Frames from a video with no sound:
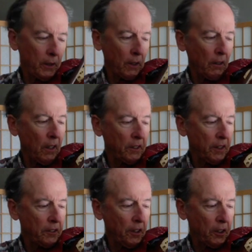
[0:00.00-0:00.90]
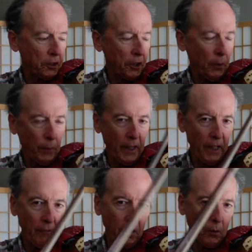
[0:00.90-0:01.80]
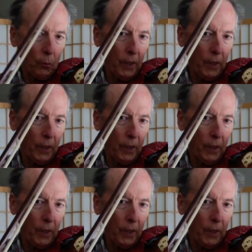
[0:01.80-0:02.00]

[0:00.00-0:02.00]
the grande détaché, we have our